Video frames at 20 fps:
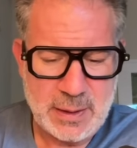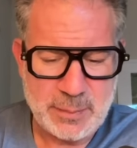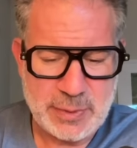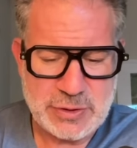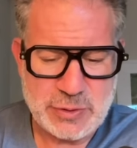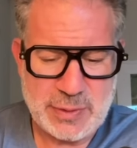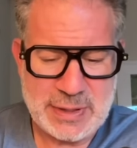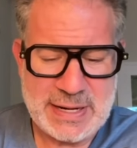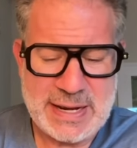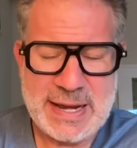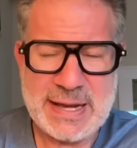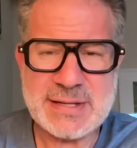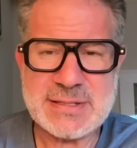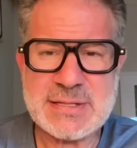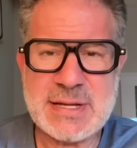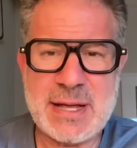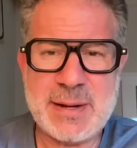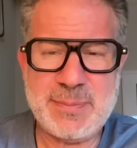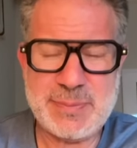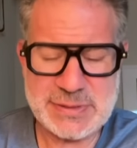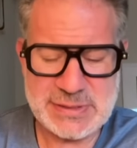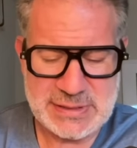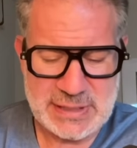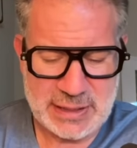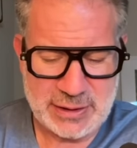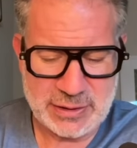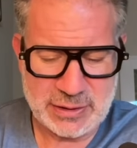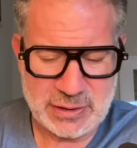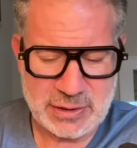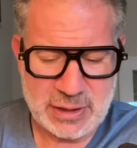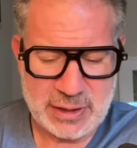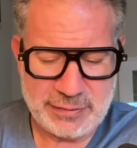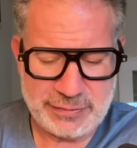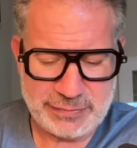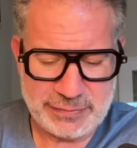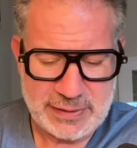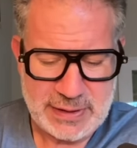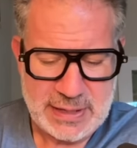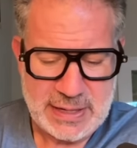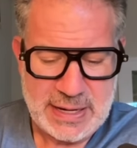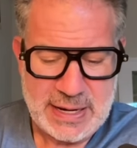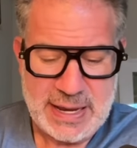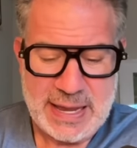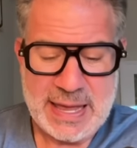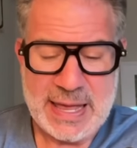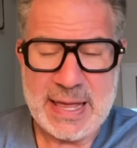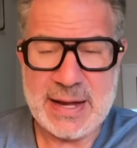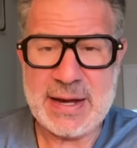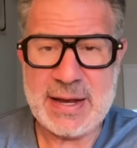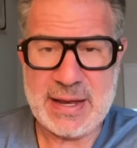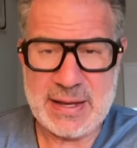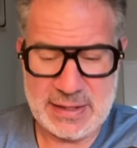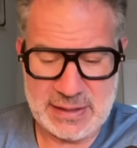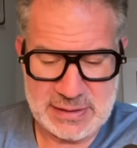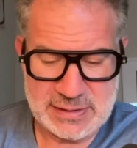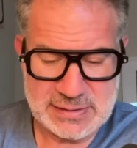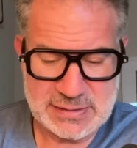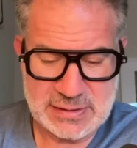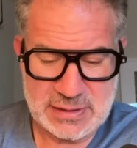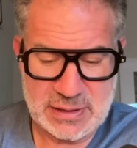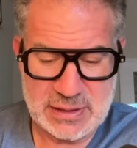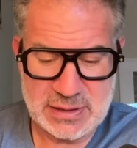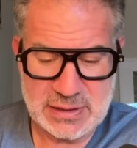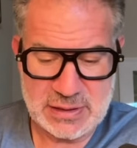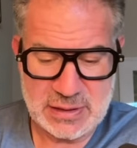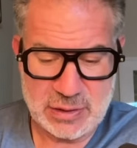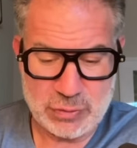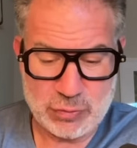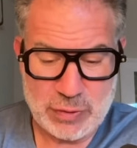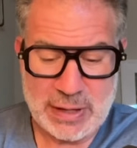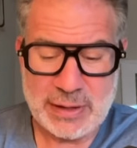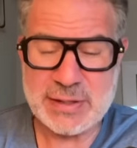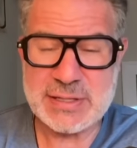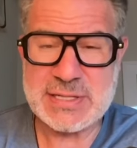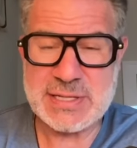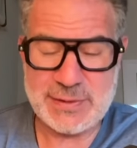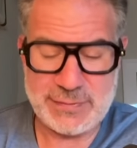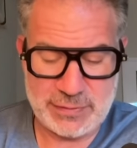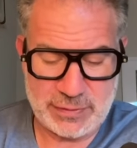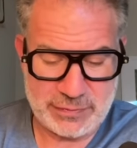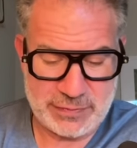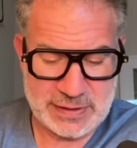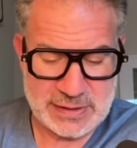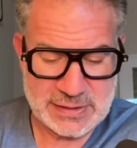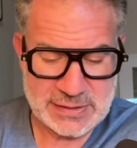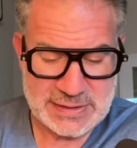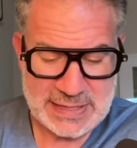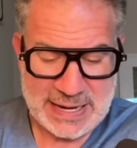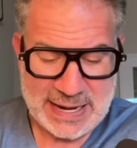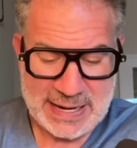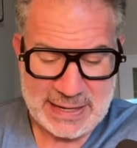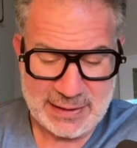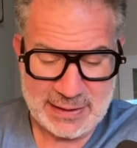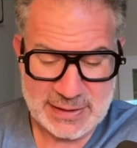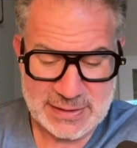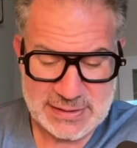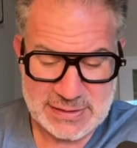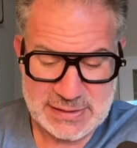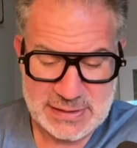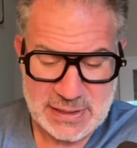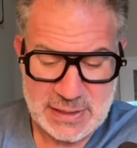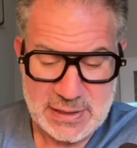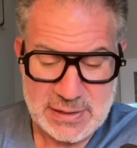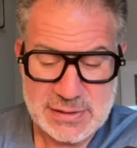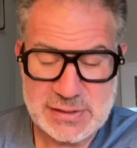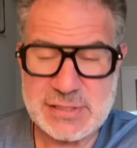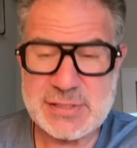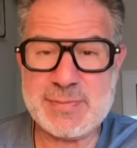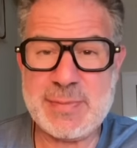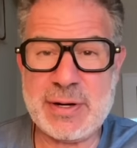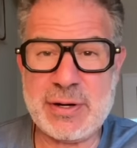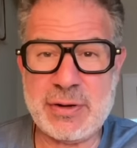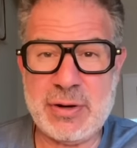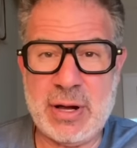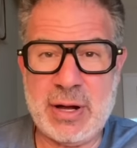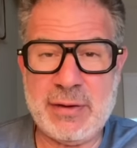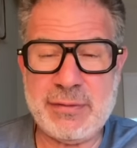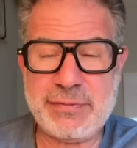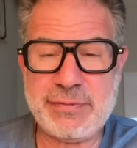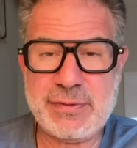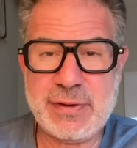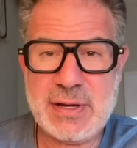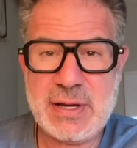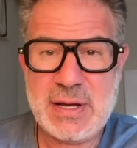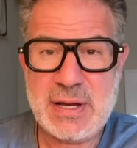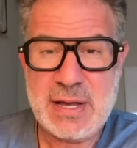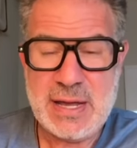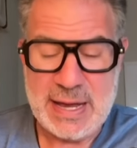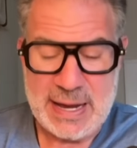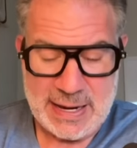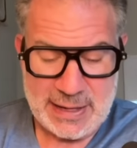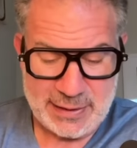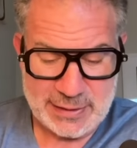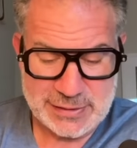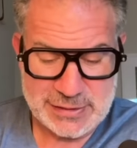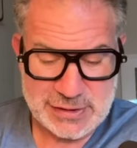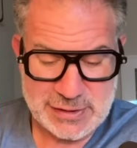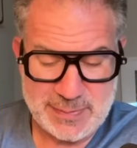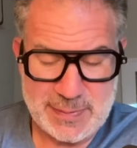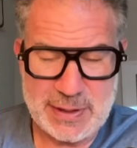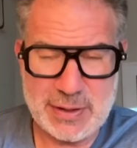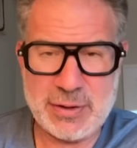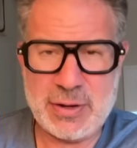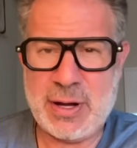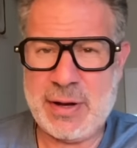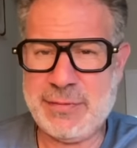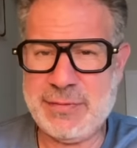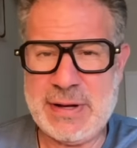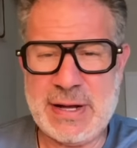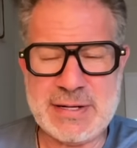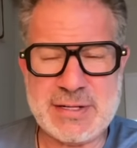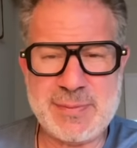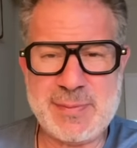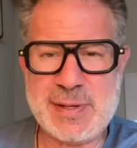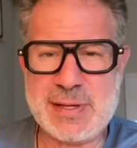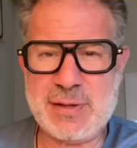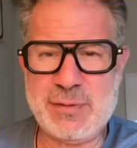between Anton Postolnikov and his a relative of his, Alex Smirnov. Alex Smirnov, not to be